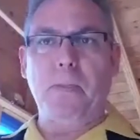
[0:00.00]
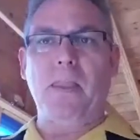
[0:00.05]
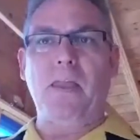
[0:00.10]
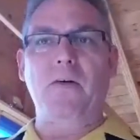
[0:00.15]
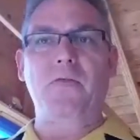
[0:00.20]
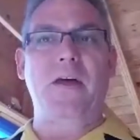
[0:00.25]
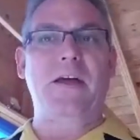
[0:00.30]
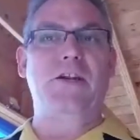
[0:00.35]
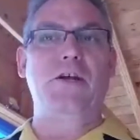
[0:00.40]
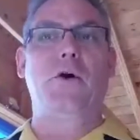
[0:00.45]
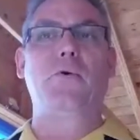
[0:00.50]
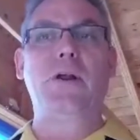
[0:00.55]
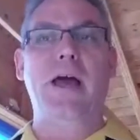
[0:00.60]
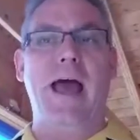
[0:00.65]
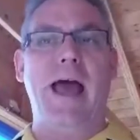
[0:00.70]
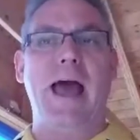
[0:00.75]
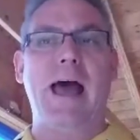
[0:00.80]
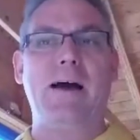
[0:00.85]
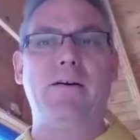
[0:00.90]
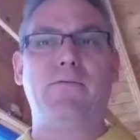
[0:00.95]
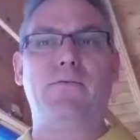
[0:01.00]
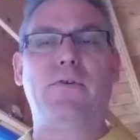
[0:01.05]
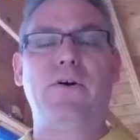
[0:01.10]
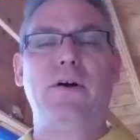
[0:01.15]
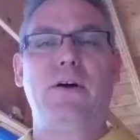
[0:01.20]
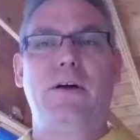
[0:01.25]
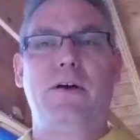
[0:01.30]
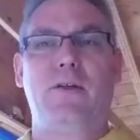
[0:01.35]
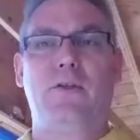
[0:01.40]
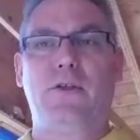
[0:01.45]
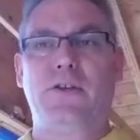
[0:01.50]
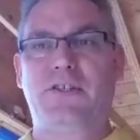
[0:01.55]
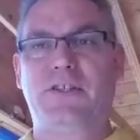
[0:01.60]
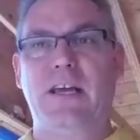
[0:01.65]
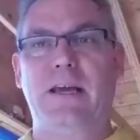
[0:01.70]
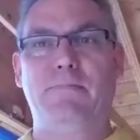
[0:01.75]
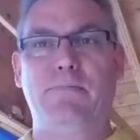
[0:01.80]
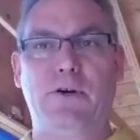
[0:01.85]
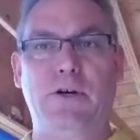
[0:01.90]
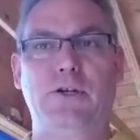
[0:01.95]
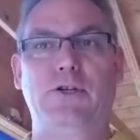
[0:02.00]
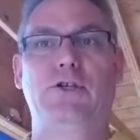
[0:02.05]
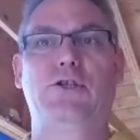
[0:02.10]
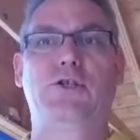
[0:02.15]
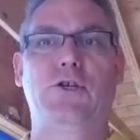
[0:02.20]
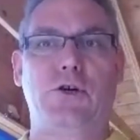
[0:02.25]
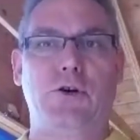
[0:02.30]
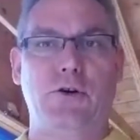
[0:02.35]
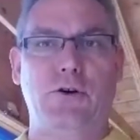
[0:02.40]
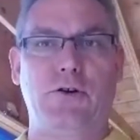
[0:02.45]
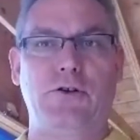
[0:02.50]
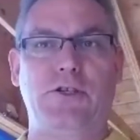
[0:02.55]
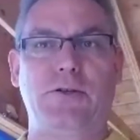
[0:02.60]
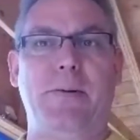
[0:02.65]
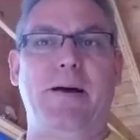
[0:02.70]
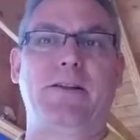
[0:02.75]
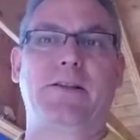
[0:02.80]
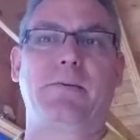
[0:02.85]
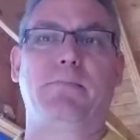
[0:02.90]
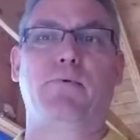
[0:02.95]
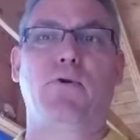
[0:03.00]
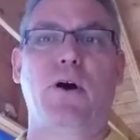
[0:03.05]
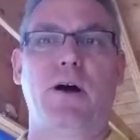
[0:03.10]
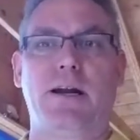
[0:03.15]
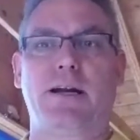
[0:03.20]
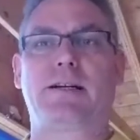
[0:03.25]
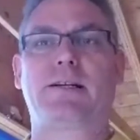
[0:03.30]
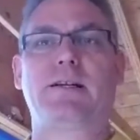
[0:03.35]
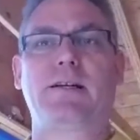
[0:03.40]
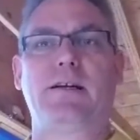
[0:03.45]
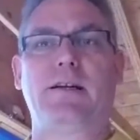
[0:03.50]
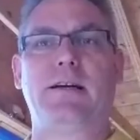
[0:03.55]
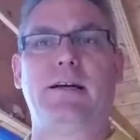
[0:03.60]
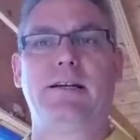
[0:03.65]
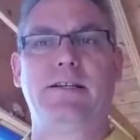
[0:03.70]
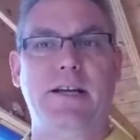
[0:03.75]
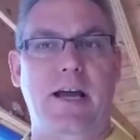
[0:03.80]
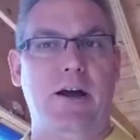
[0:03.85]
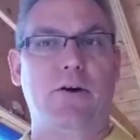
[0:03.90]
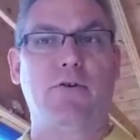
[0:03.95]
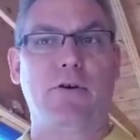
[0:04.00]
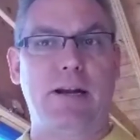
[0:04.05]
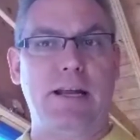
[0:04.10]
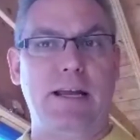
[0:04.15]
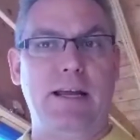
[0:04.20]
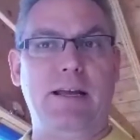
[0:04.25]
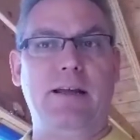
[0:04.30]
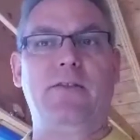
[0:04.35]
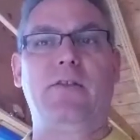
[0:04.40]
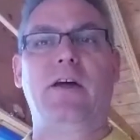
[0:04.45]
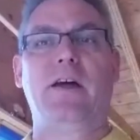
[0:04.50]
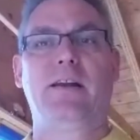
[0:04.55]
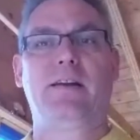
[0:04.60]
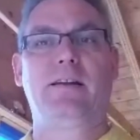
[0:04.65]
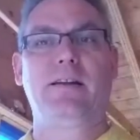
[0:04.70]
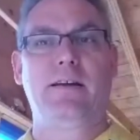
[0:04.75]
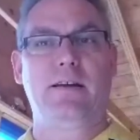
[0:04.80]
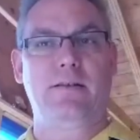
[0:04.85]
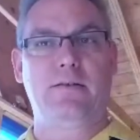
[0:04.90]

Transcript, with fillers: They don't have the same concerns about the product integrity that